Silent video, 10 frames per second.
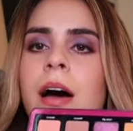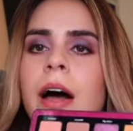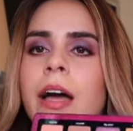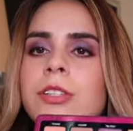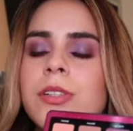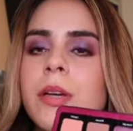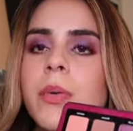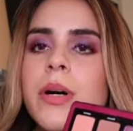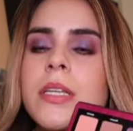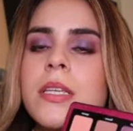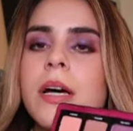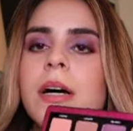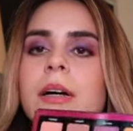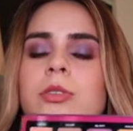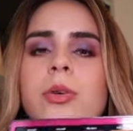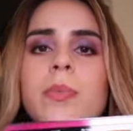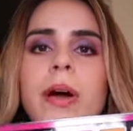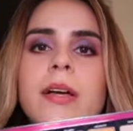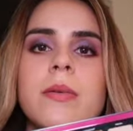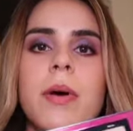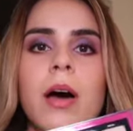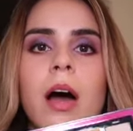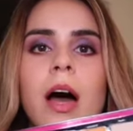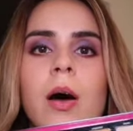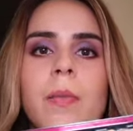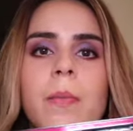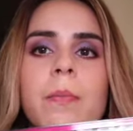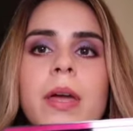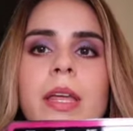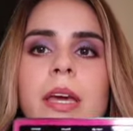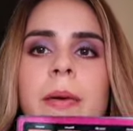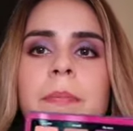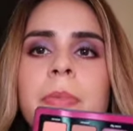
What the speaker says: I actually was surprised about how many